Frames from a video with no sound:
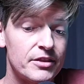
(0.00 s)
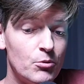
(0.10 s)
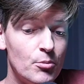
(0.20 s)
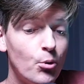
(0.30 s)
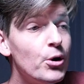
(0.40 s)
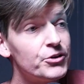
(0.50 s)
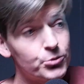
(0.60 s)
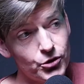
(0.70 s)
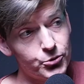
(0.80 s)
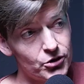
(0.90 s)
they were
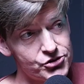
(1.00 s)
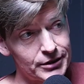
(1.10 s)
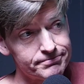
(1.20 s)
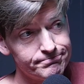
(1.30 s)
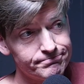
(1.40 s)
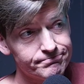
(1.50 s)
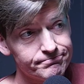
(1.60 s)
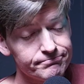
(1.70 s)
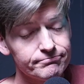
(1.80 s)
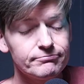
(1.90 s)
boys worth watching. Mm
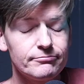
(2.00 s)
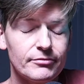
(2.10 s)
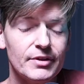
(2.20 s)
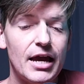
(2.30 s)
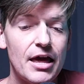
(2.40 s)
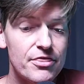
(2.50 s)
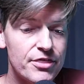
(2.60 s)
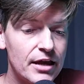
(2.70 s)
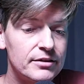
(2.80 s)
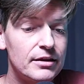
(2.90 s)
-hmm.
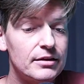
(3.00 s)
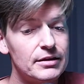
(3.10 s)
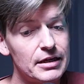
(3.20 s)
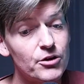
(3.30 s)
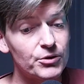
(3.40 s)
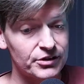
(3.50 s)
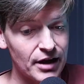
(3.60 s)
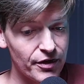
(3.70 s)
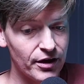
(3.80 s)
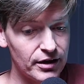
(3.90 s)
And then here is
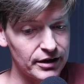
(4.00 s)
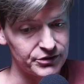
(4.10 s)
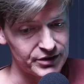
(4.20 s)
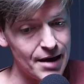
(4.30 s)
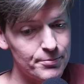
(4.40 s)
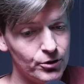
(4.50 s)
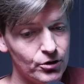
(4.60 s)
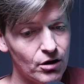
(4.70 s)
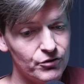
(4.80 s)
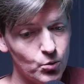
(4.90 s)
another
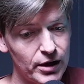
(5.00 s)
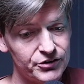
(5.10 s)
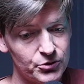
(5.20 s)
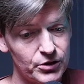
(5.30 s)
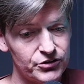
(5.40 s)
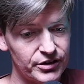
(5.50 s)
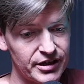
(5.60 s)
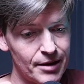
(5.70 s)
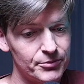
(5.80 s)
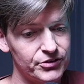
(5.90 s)
example of the ways in which the
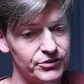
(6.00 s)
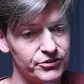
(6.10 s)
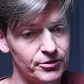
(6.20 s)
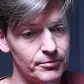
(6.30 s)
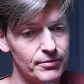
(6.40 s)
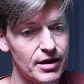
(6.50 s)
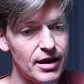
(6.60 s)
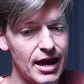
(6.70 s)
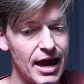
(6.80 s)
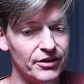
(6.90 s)
camp system
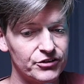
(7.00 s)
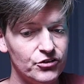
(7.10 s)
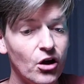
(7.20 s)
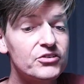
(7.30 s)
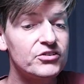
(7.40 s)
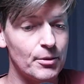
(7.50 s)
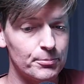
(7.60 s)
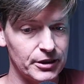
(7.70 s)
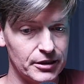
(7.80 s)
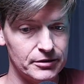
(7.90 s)
has not
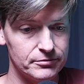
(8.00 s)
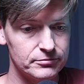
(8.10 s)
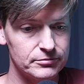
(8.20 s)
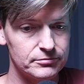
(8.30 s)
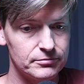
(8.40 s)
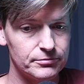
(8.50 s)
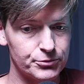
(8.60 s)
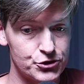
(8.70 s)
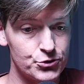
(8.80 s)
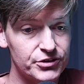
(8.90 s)
simply
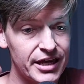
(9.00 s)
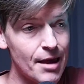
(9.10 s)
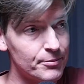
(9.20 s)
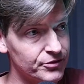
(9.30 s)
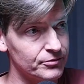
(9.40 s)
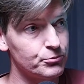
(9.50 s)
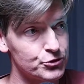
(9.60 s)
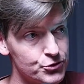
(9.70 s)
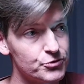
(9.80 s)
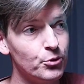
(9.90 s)
produced camps and
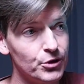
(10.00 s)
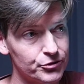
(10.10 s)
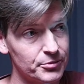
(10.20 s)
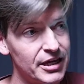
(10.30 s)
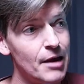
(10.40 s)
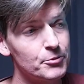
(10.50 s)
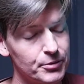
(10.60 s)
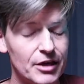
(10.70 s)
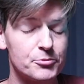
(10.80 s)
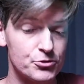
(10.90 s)
produced yeah. boys from the camps,
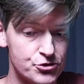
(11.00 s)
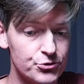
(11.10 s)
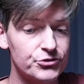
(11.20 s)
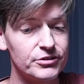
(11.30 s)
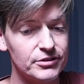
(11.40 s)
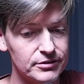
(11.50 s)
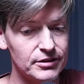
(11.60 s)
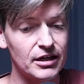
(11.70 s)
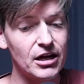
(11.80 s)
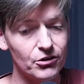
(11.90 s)
but has produced a,
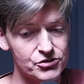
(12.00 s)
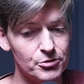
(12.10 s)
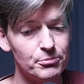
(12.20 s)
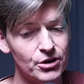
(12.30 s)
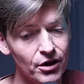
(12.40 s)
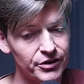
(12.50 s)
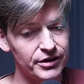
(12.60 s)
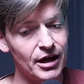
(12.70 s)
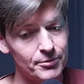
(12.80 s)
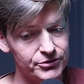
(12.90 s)
a, culture beyond
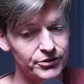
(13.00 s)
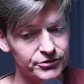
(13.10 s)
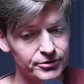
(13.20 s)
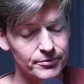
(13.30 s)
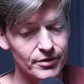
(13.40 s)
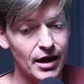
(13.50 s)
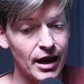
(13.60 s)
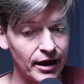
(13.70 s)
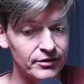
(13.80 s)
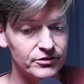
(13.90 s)
the camp system.
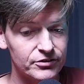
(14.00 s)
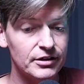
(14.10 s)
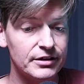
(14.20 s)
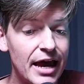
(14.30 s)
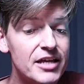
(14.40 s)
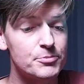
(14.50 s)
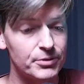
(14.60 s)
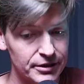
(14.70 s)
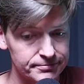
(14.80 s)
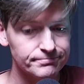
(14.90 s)
And it has
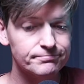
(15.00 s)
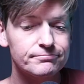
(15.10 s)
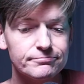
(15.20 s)
been